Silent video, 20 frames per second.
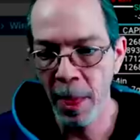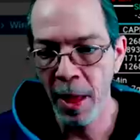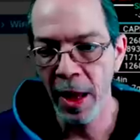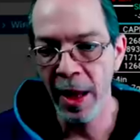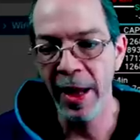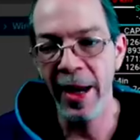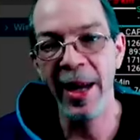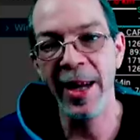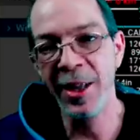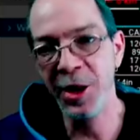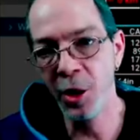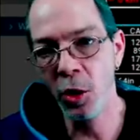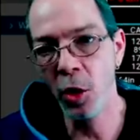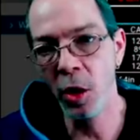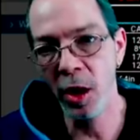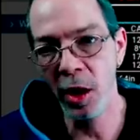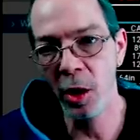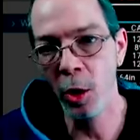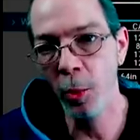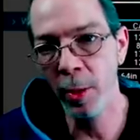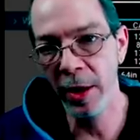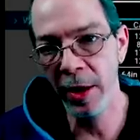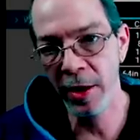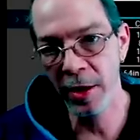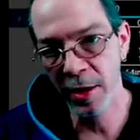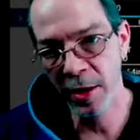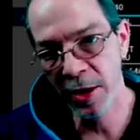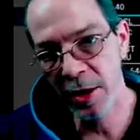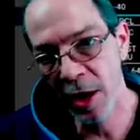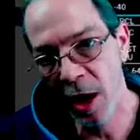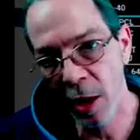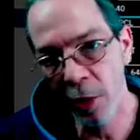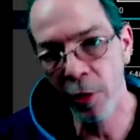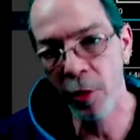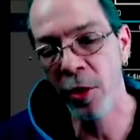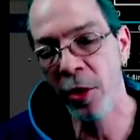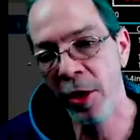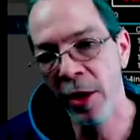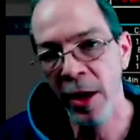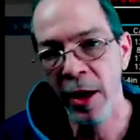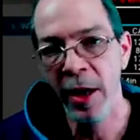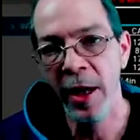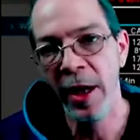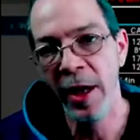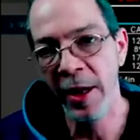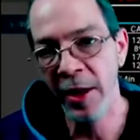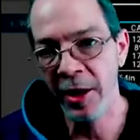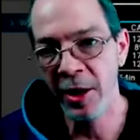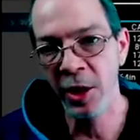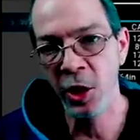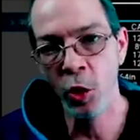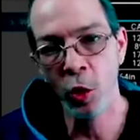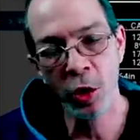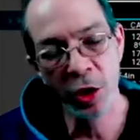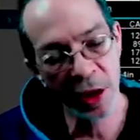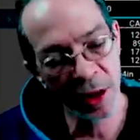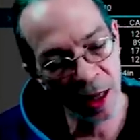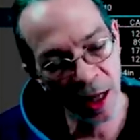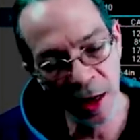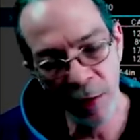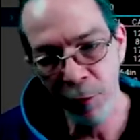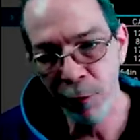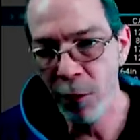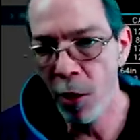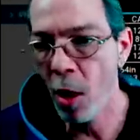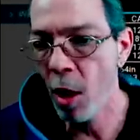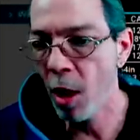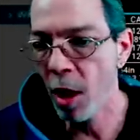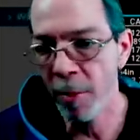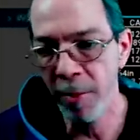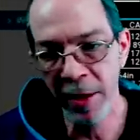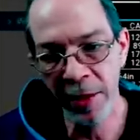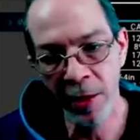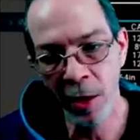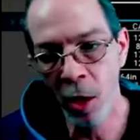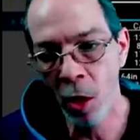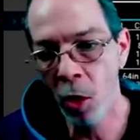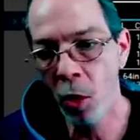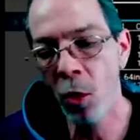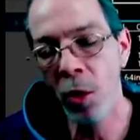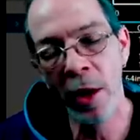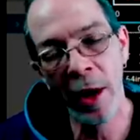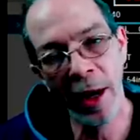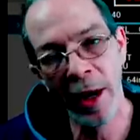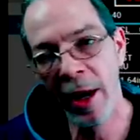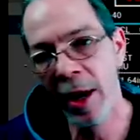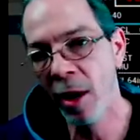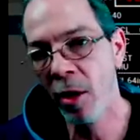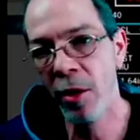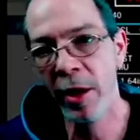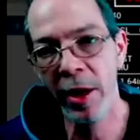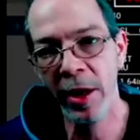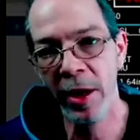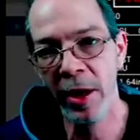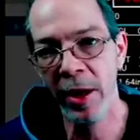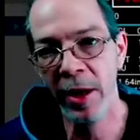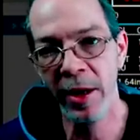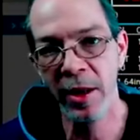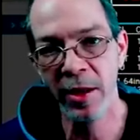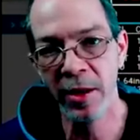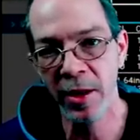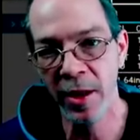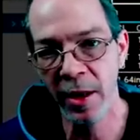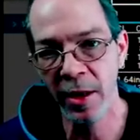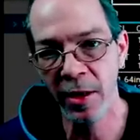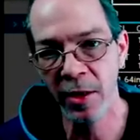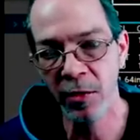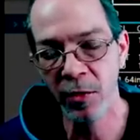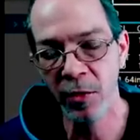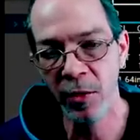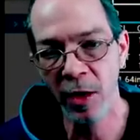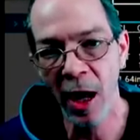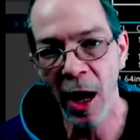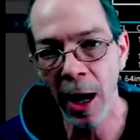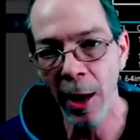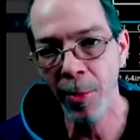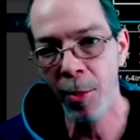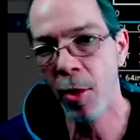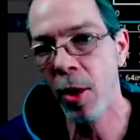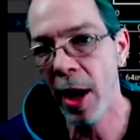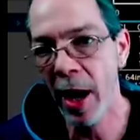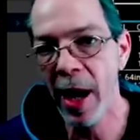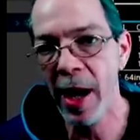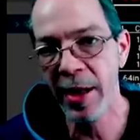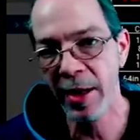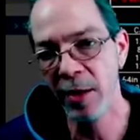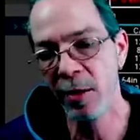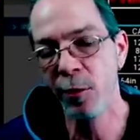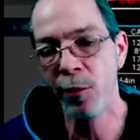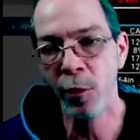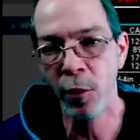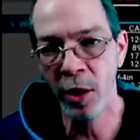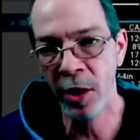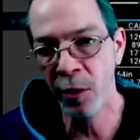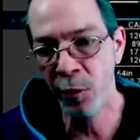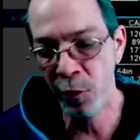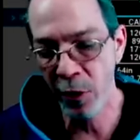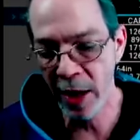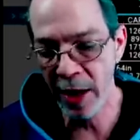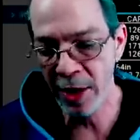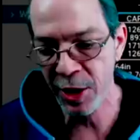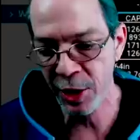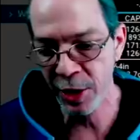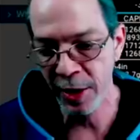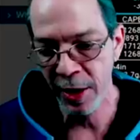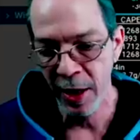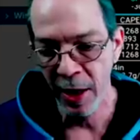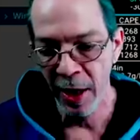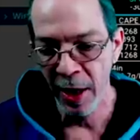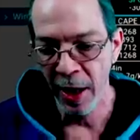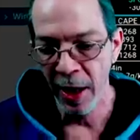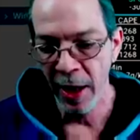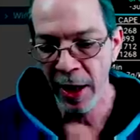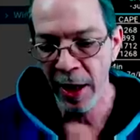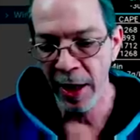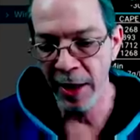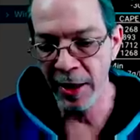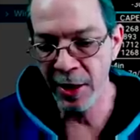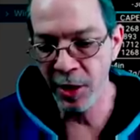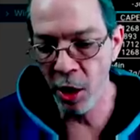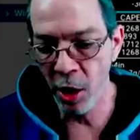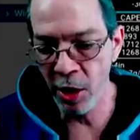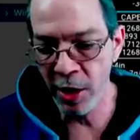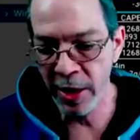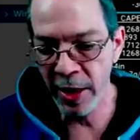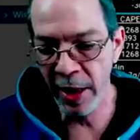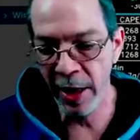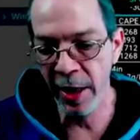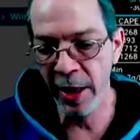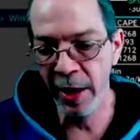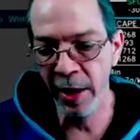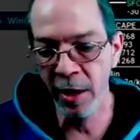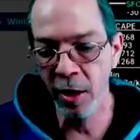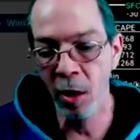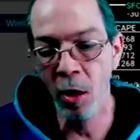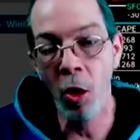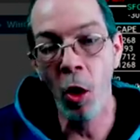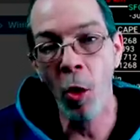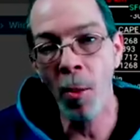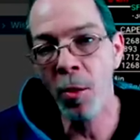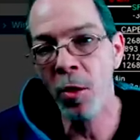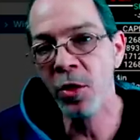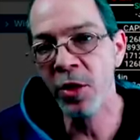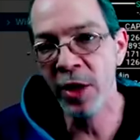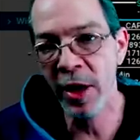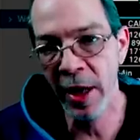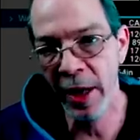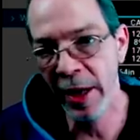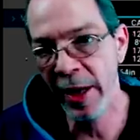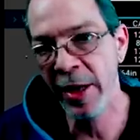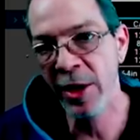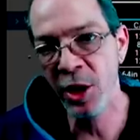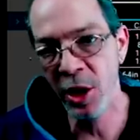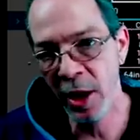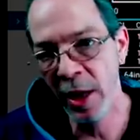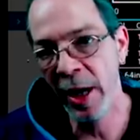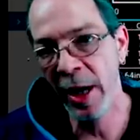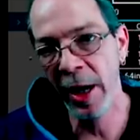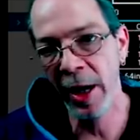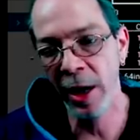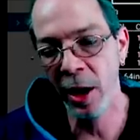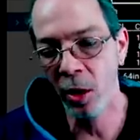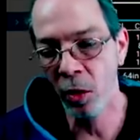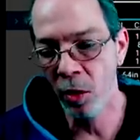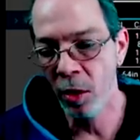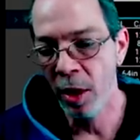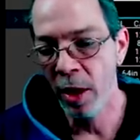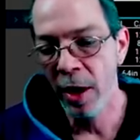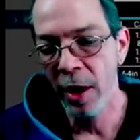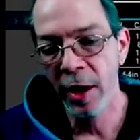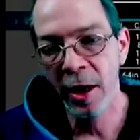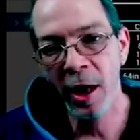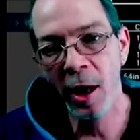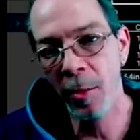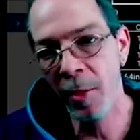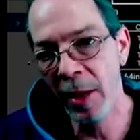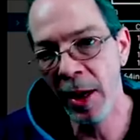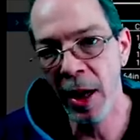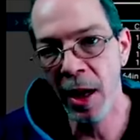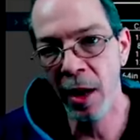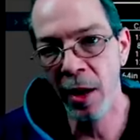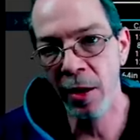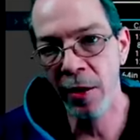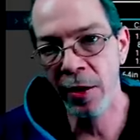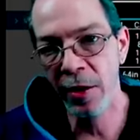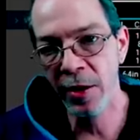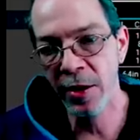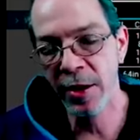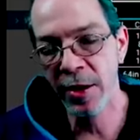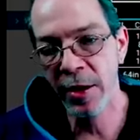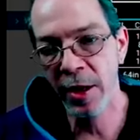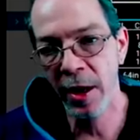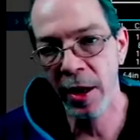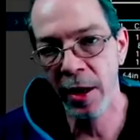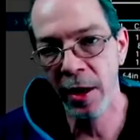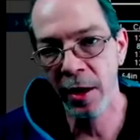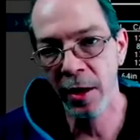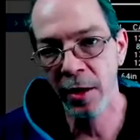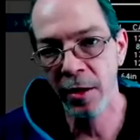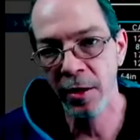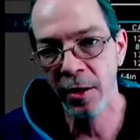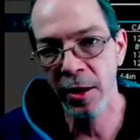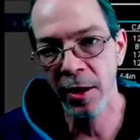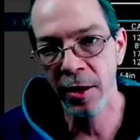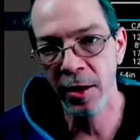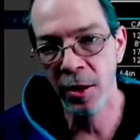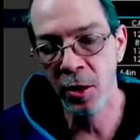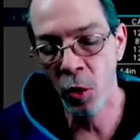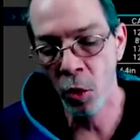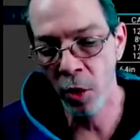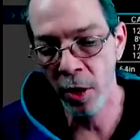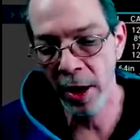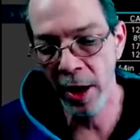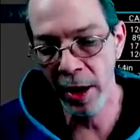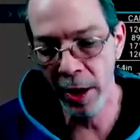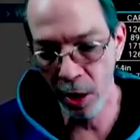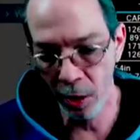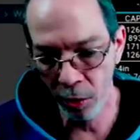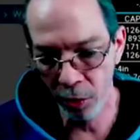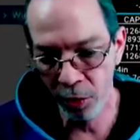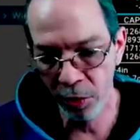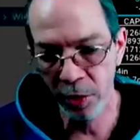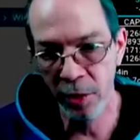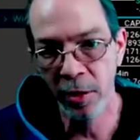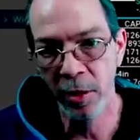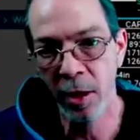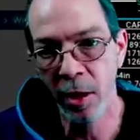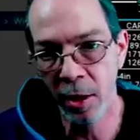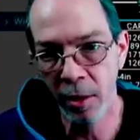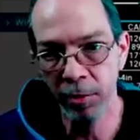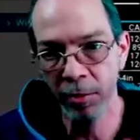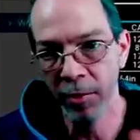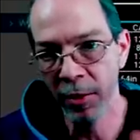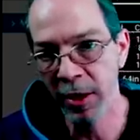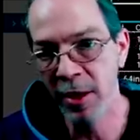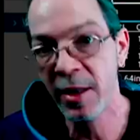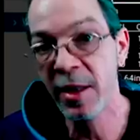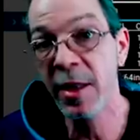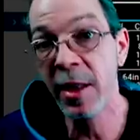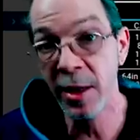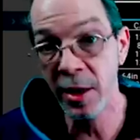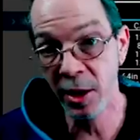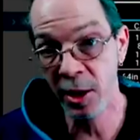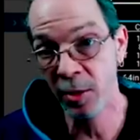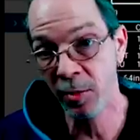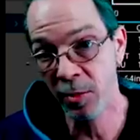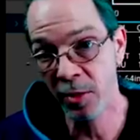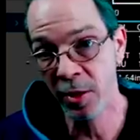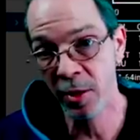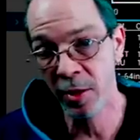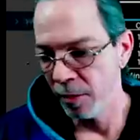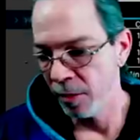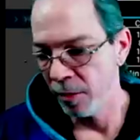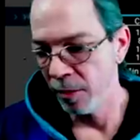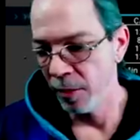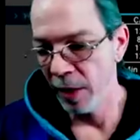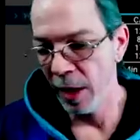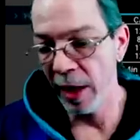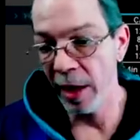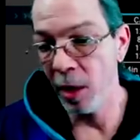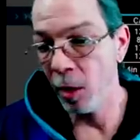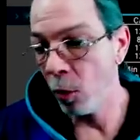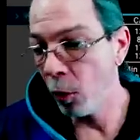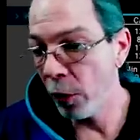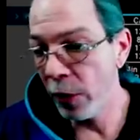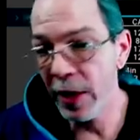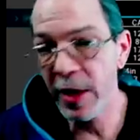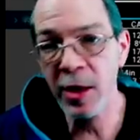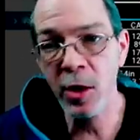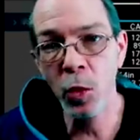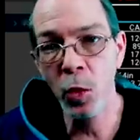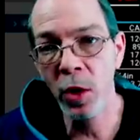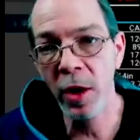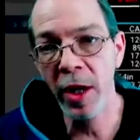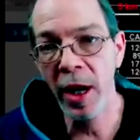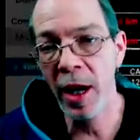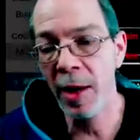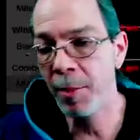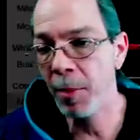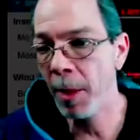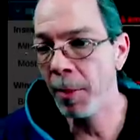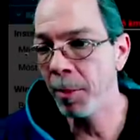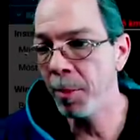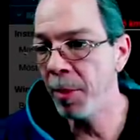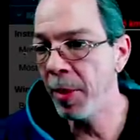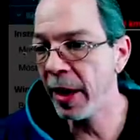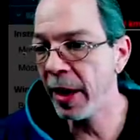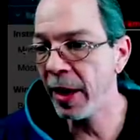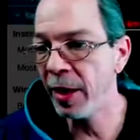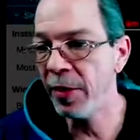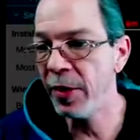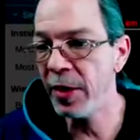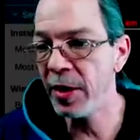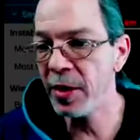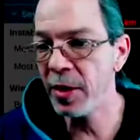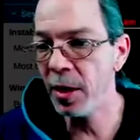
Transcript: And as you go a little bit southern into Georgia, not far, I mean, the whole area is, is hyperactive for convection. It starts getting almost an inch of hail coming out of this uh, these tornadoes, uh, these systems. And on this one, I'm, I'm picking this